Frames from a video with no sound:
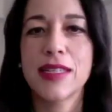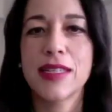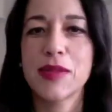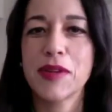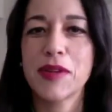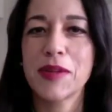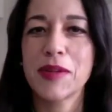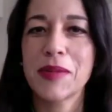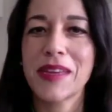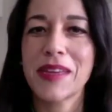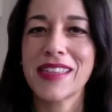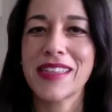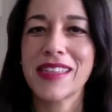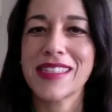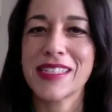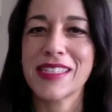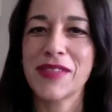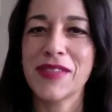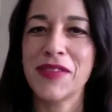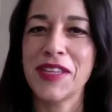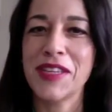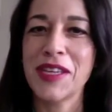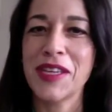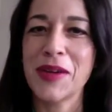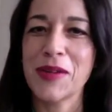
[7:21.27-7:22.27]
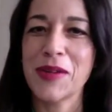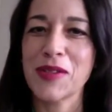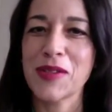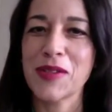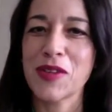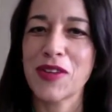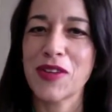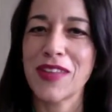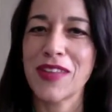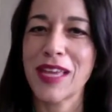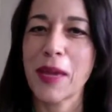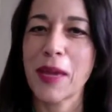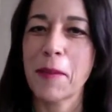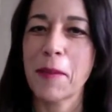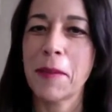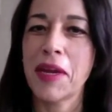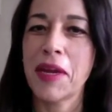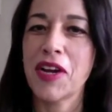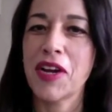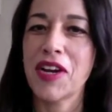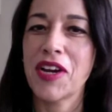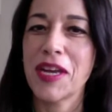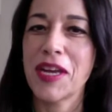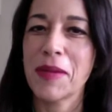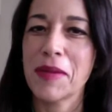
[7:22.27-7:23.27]
weird because this video is sort of like a
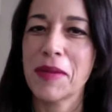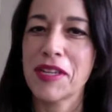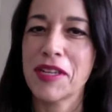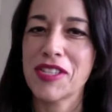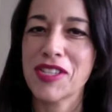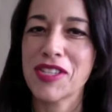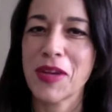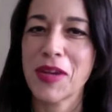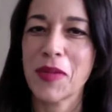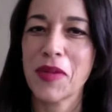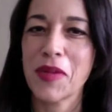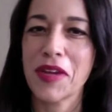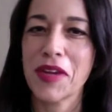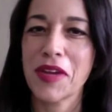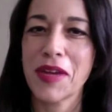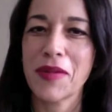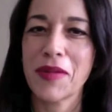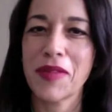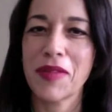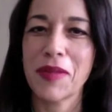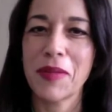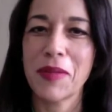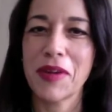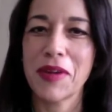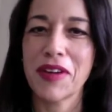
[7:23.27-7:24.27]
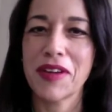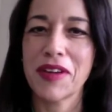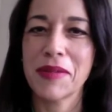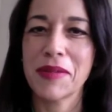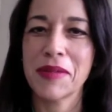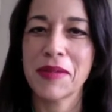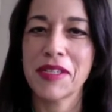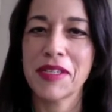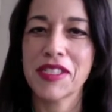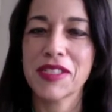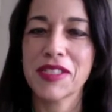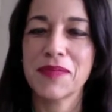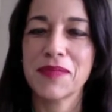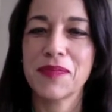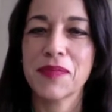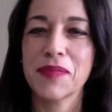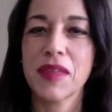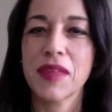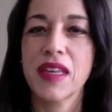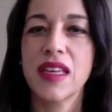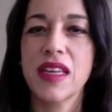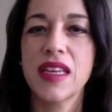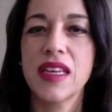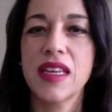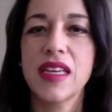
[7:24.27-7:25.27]
mirror image, so I'm working with a mirror image.
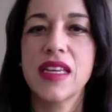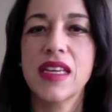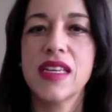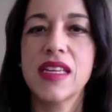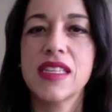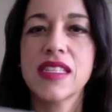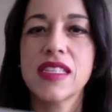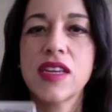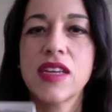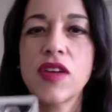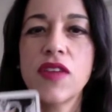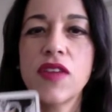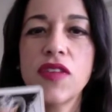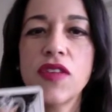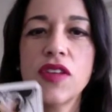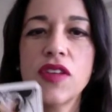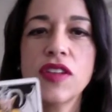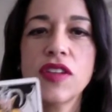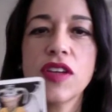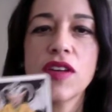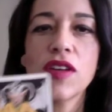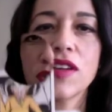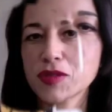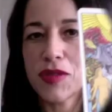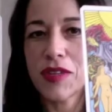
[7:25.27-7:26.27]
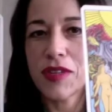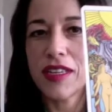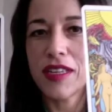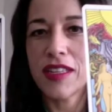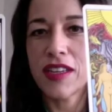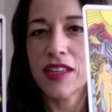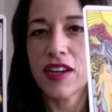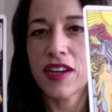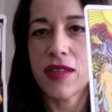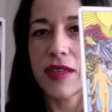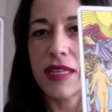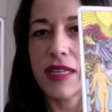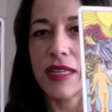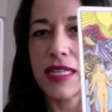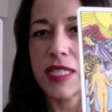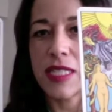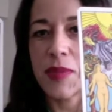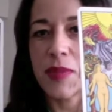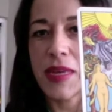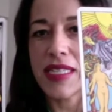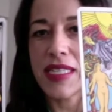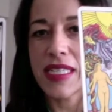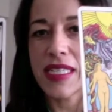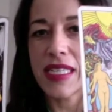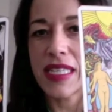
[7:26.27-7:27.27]
So if you'll notice in the card, it's
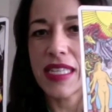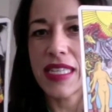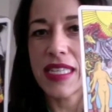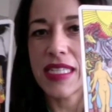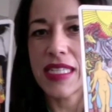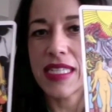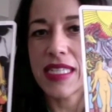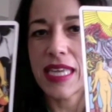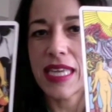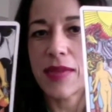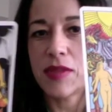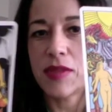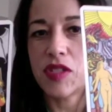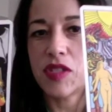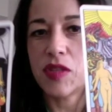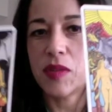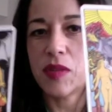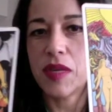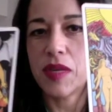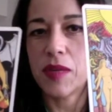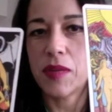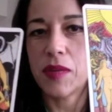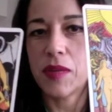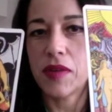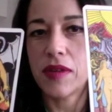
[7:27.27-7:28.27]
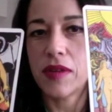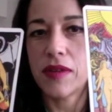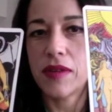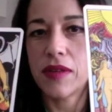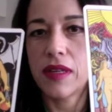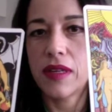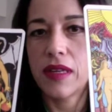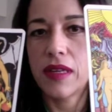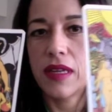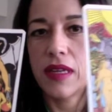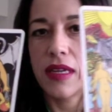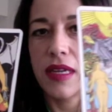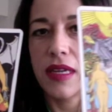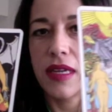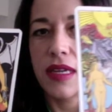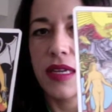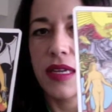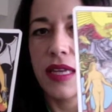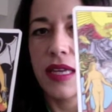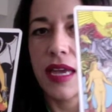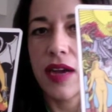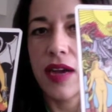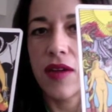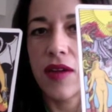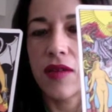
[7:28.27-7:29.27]
basically the same two people.
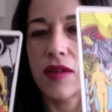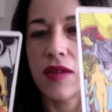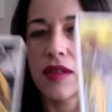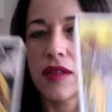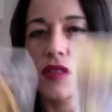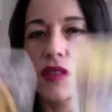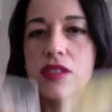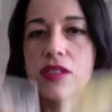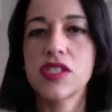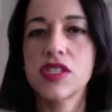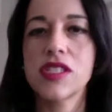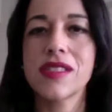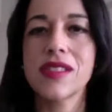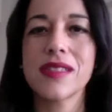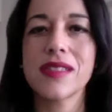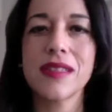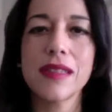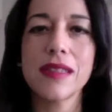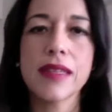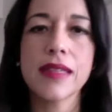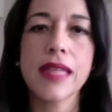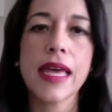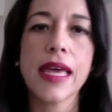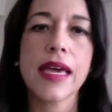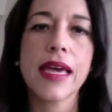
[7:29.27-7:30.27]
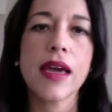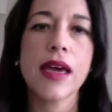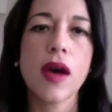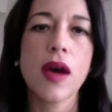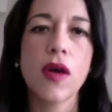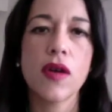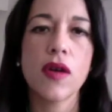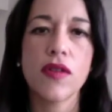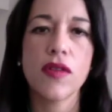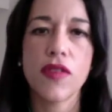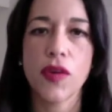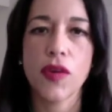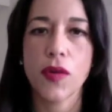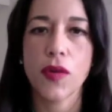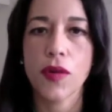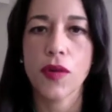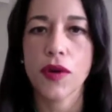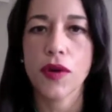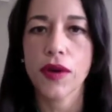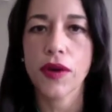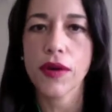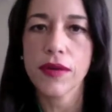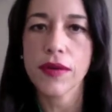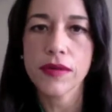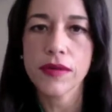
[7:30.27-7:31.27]
Now, just let go of
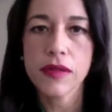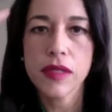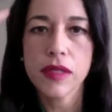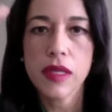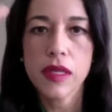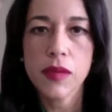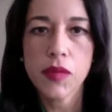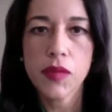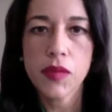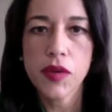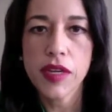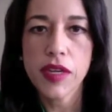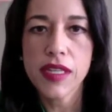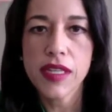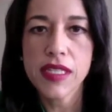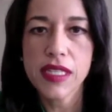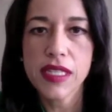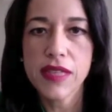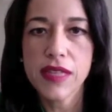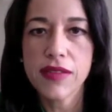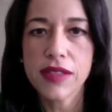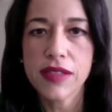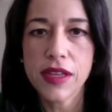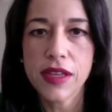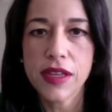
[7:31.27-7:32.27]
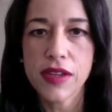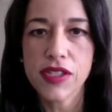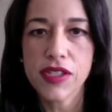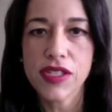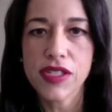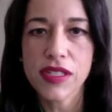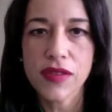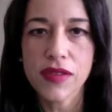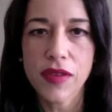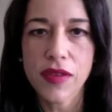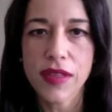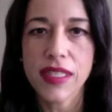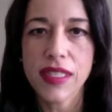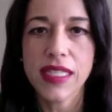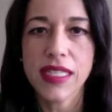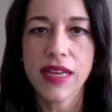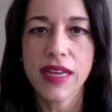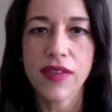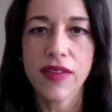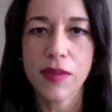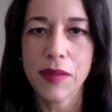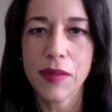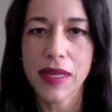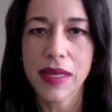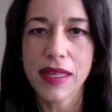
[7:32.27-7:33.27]
your preconceived notions of what the
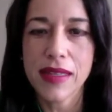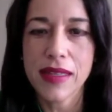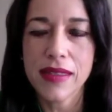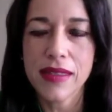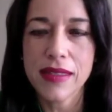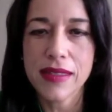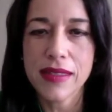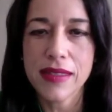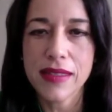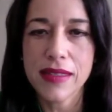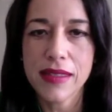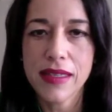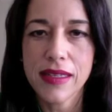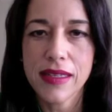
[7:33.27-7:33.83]
devil means.